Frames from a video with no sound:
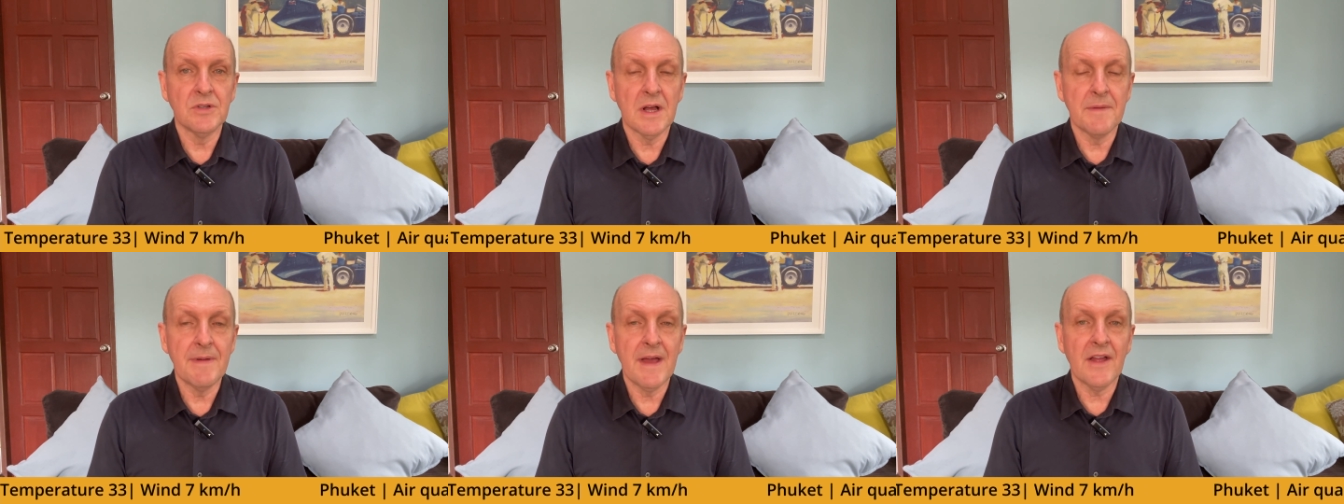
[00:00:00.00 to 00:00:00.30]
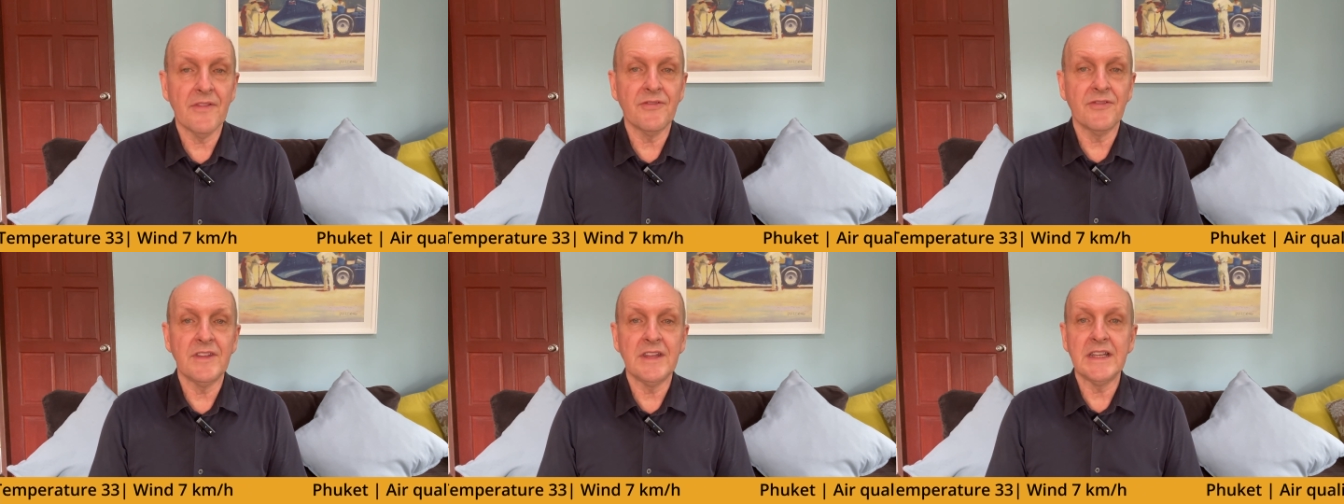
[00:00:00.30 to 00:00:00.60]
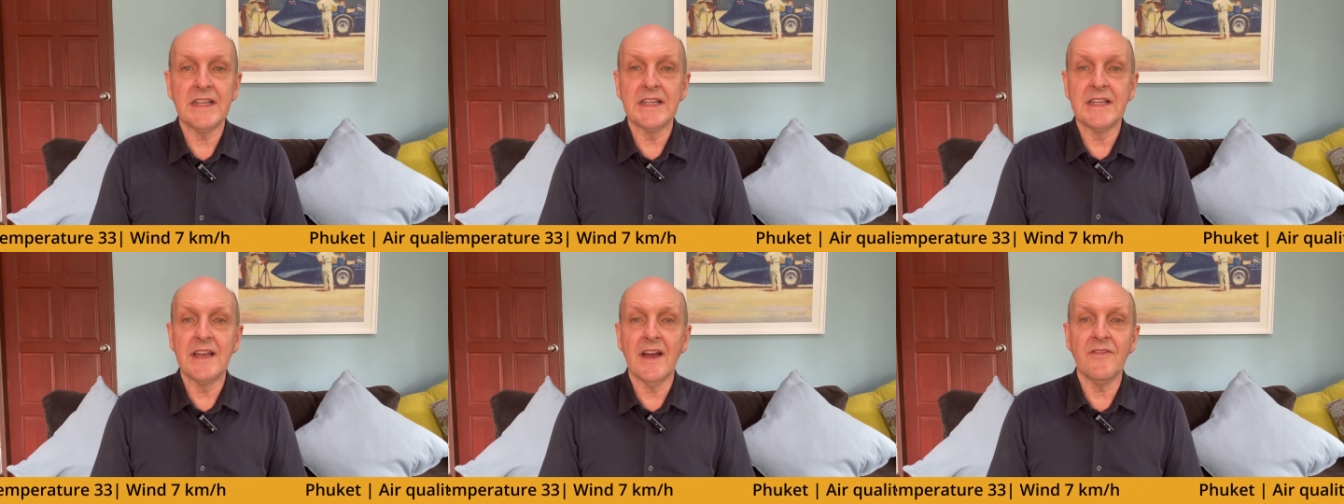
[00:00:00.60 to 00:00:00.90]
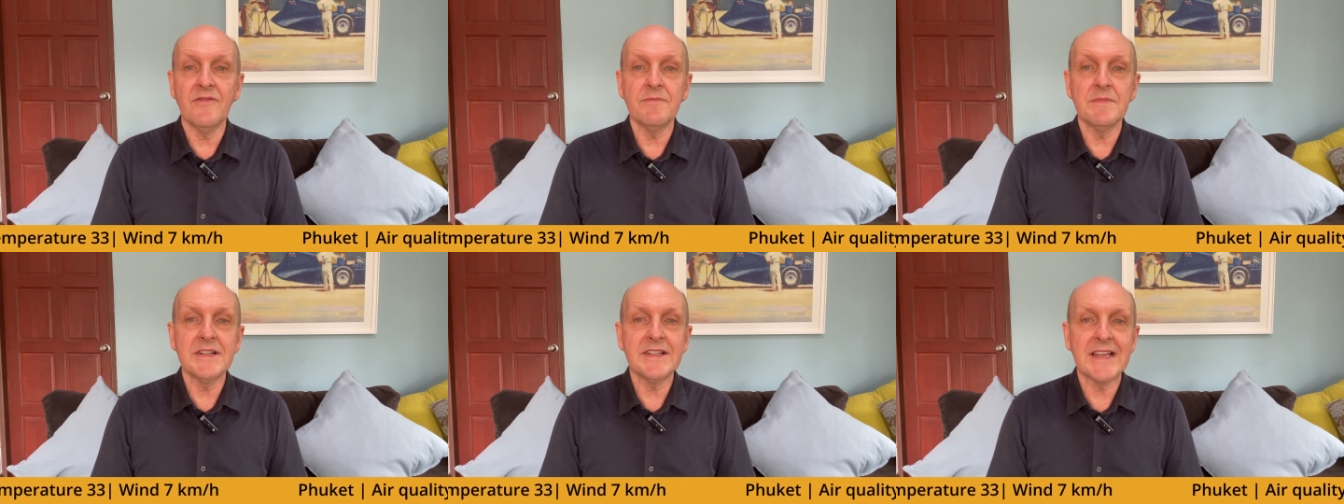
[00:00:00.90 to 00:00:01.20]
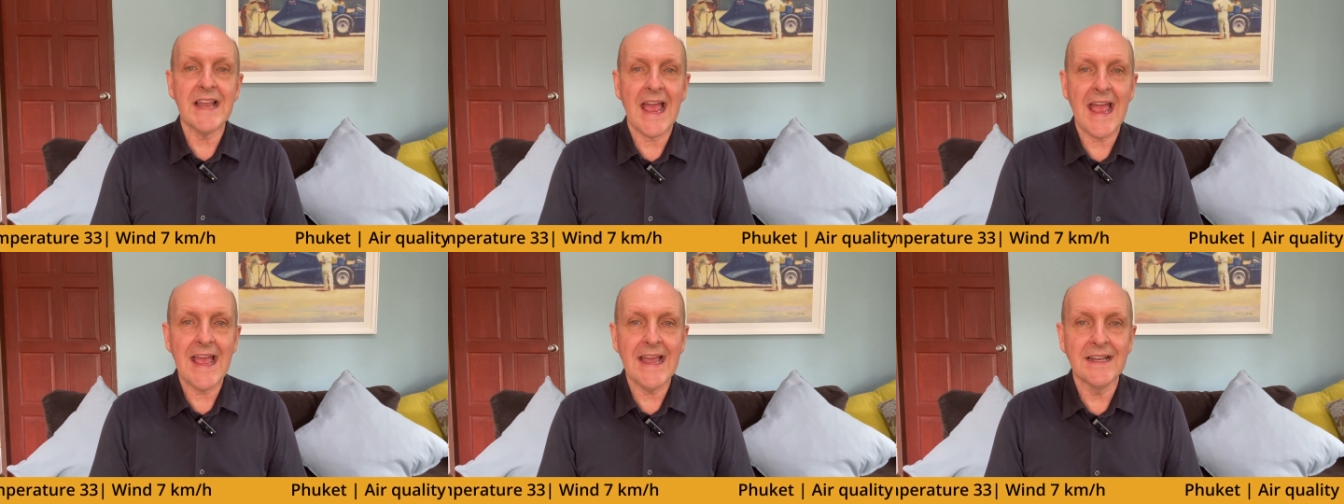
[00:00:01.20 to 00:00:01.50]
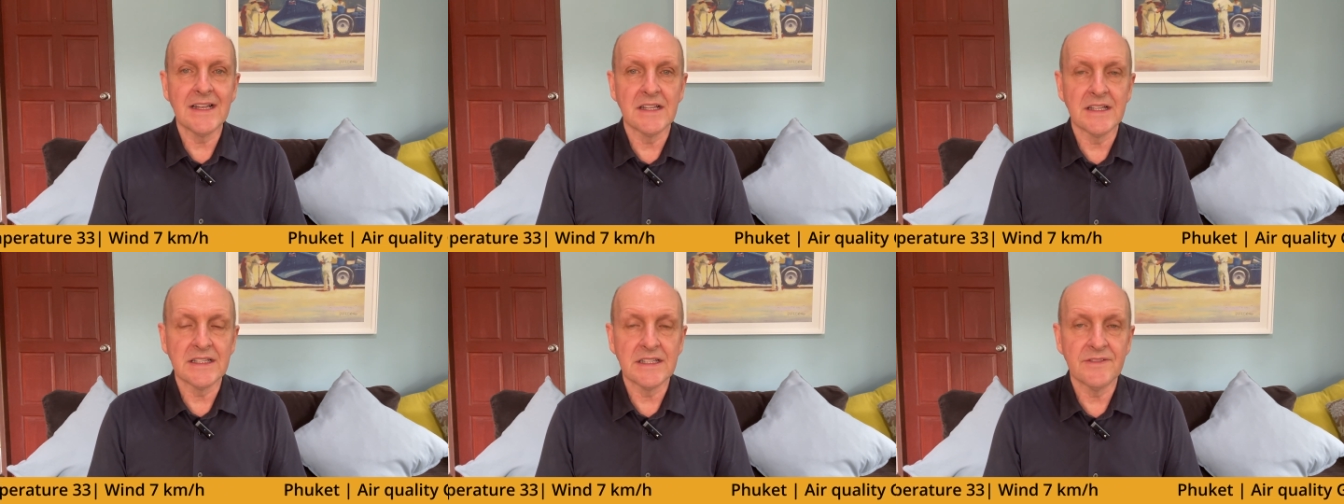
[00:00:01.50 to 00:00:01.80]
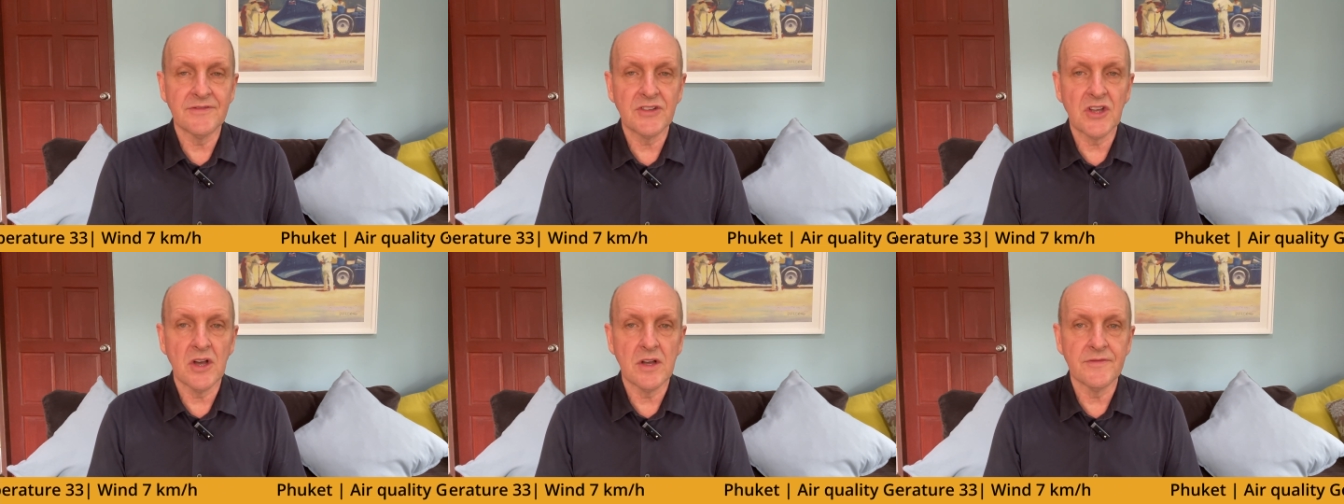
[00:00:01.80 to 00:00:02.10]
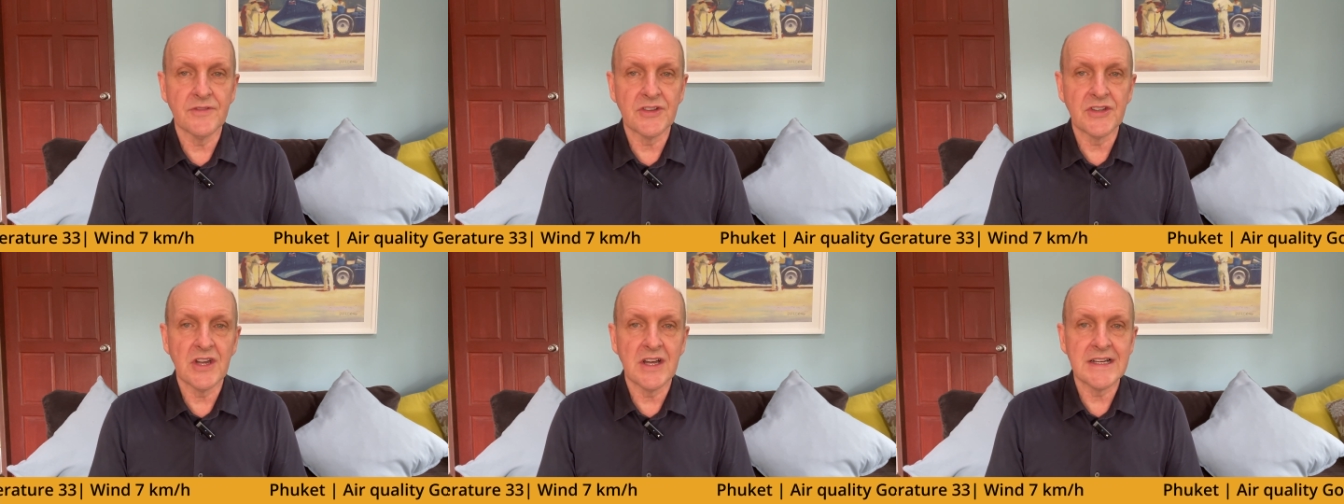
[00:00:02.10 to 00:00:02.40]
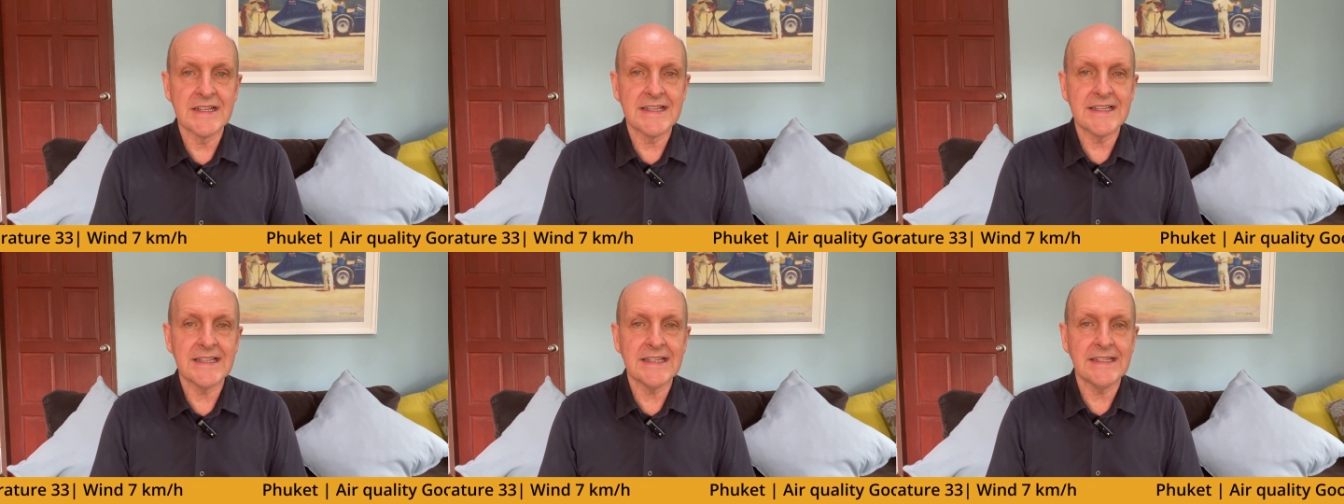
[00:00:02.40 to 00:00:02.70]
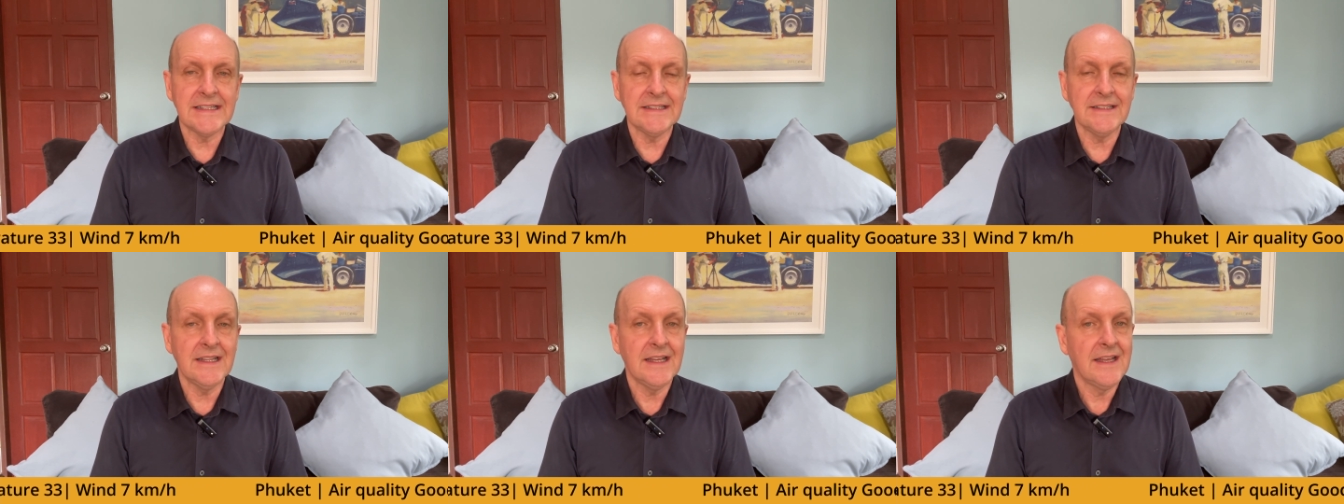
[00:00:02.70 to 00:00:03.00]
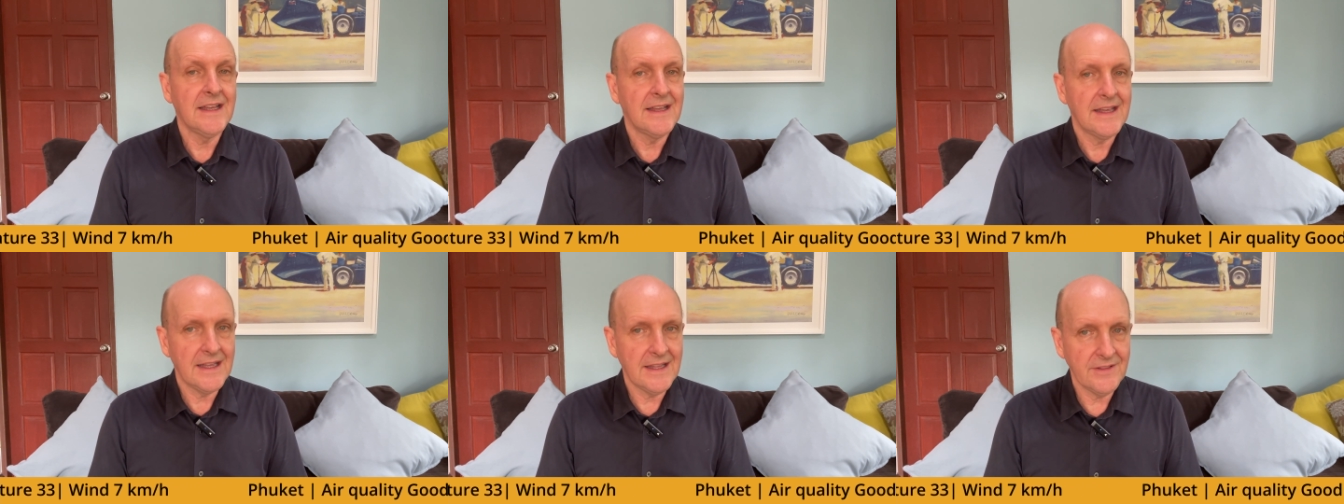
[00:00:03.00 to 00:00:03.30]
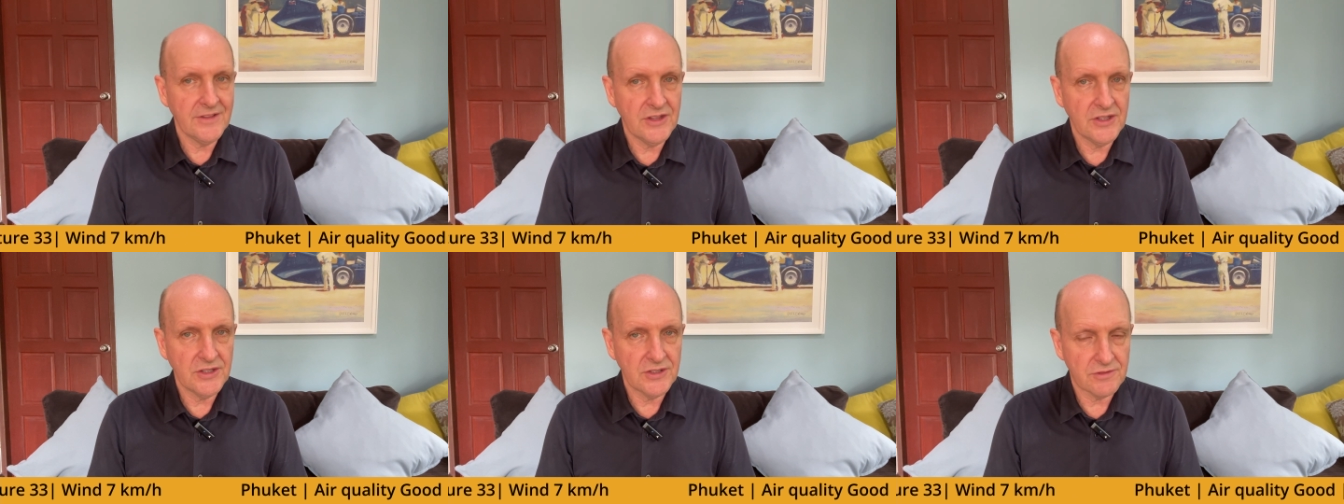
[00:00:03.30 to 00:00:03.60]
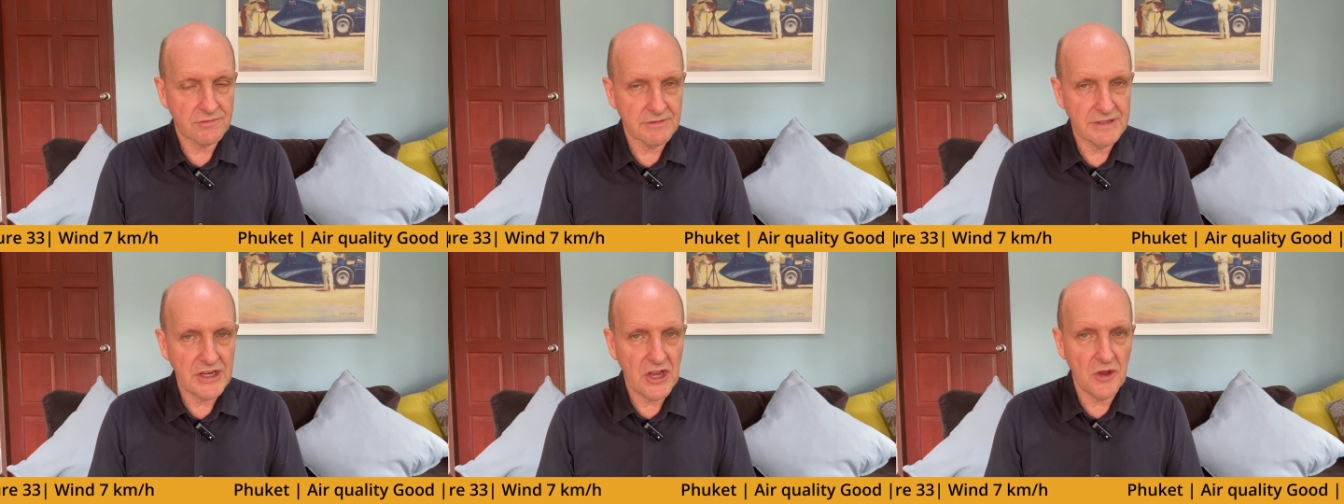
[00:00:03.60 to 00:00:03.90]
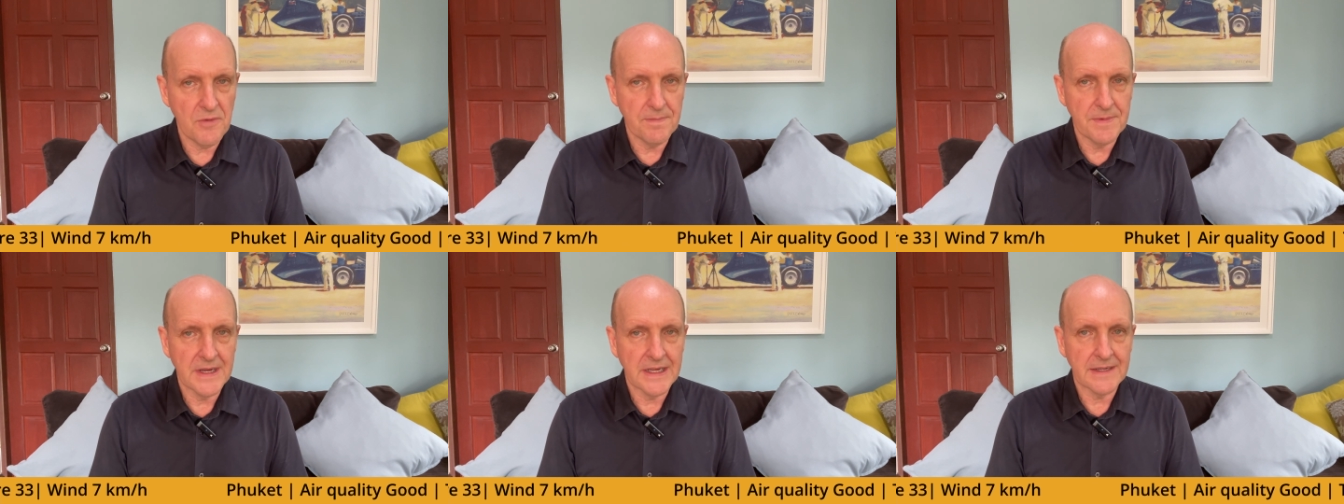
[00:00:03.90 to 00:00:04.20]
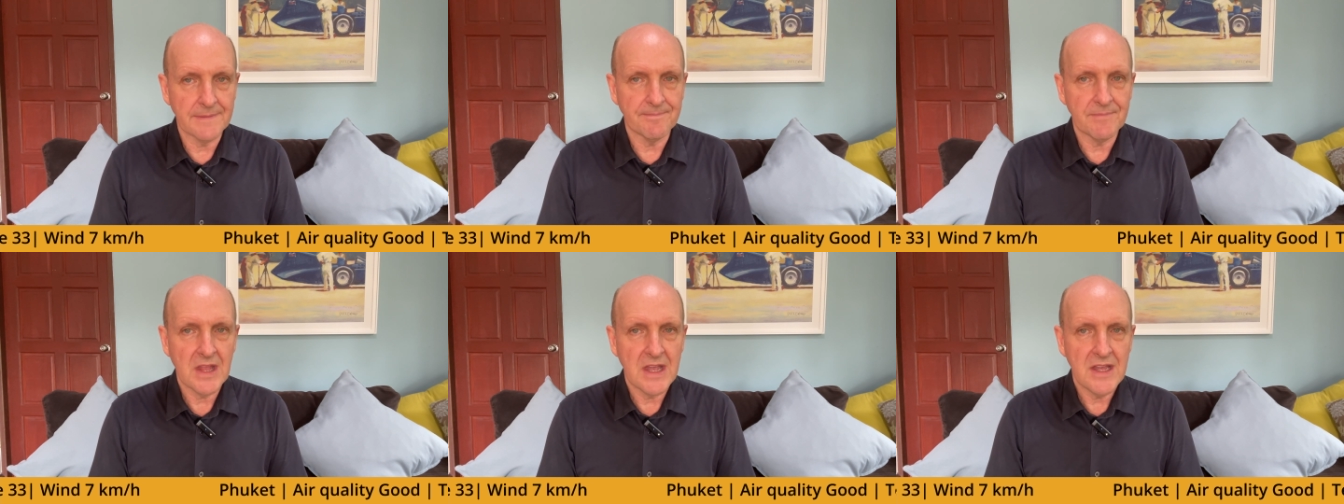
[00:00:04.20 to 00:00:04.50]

about the government's handling of COVID 19 and the reopening.